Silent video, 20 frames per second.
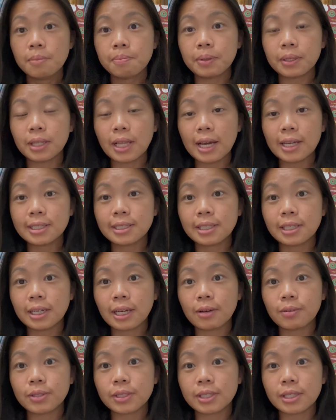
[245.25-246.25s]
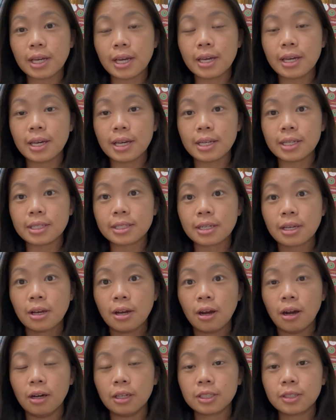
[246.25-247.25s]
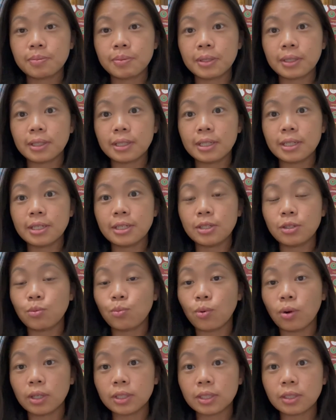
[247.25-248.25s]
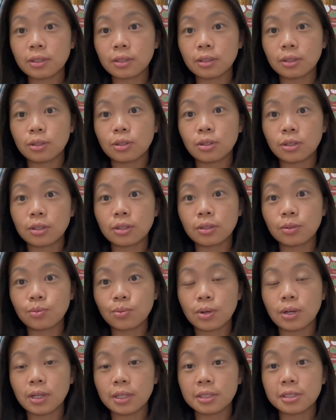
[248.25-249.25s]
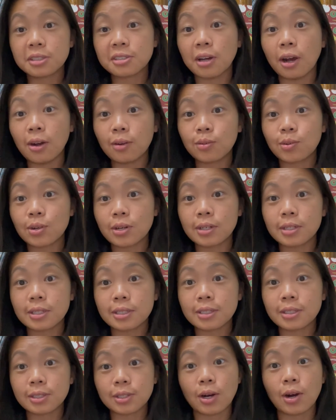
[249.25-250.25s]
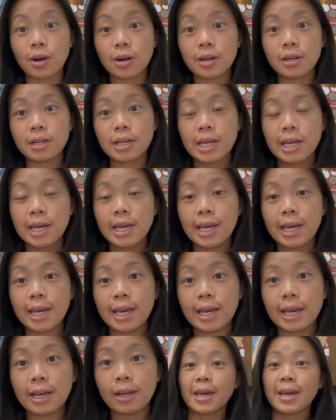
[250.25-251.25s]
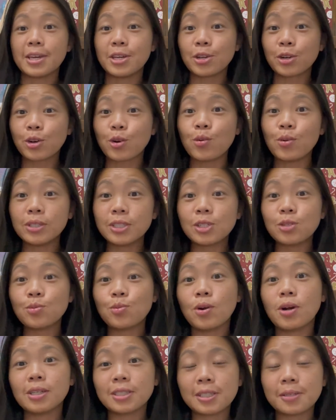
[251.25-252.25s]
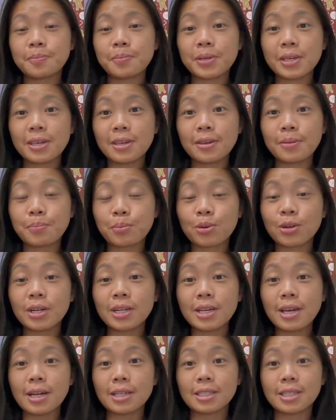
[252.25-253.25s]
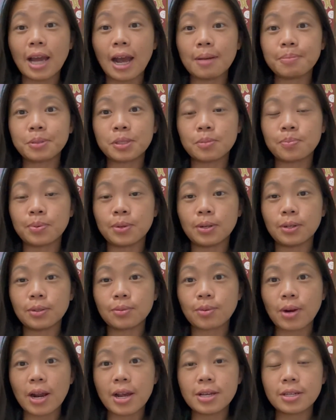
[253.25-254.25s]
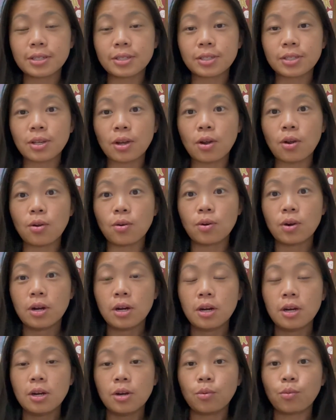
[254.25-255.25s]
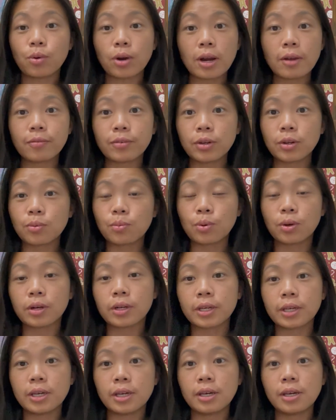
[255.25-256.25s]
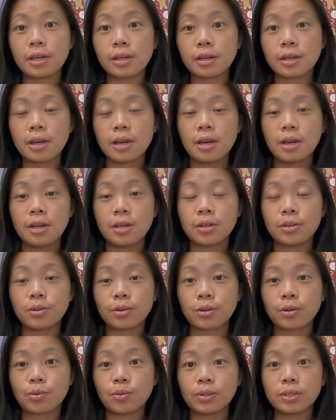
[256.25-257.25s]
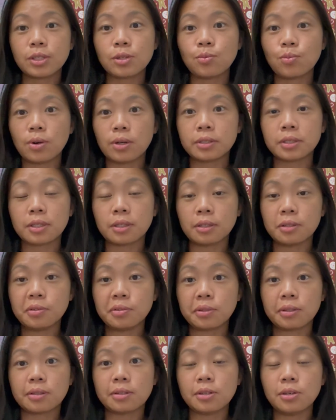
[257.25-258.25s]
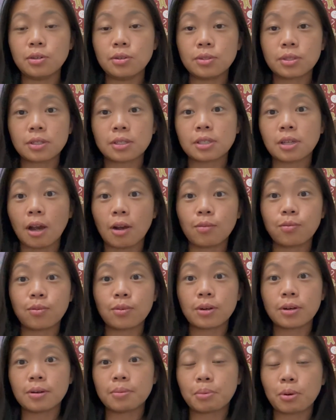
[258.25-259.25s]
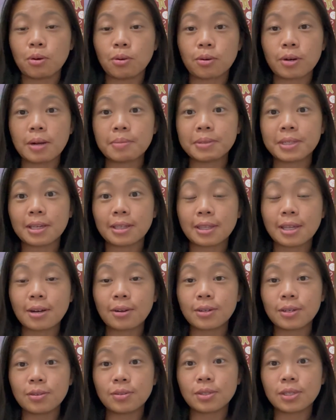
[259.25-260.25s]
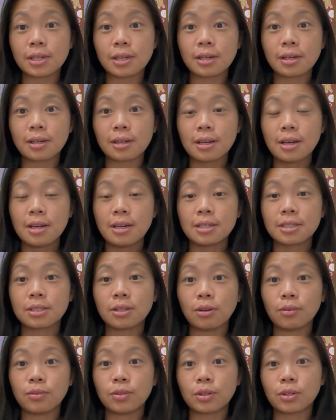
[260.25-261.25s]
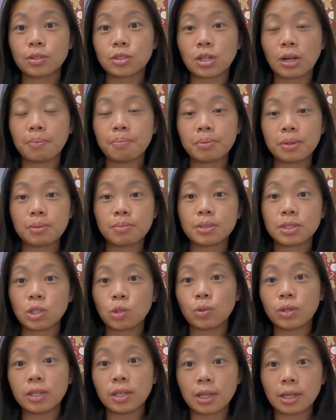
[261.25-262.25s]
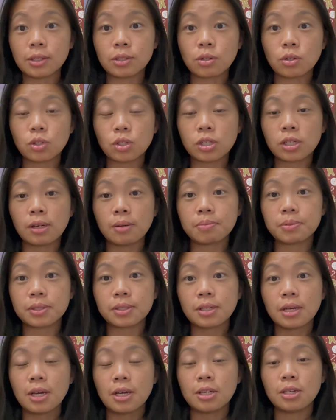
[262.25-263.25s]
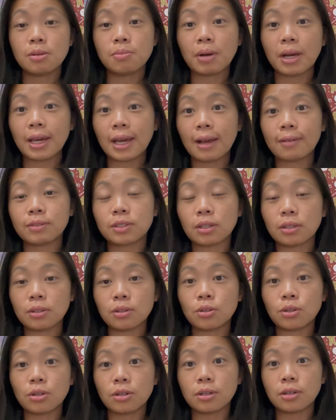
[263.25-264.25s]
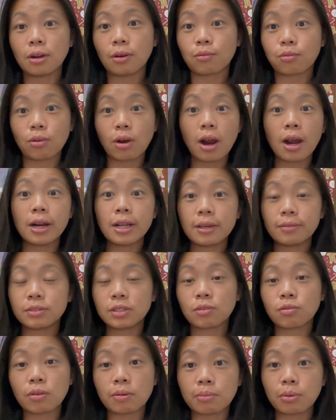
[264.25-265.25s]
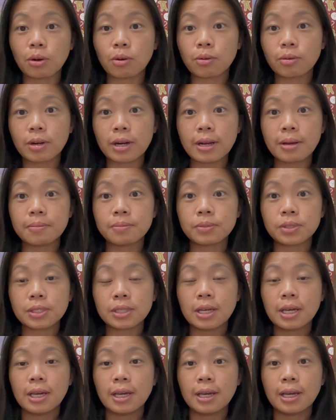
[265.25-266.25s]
But last thing I would say is, ultimately you want to learn one software to start, and you're going to want to be pretty adaptable, right? So wherever you're working, you're going to want to use the software programs that they're using. So if you're jumping between internships, you might have to learn a variety of different programs.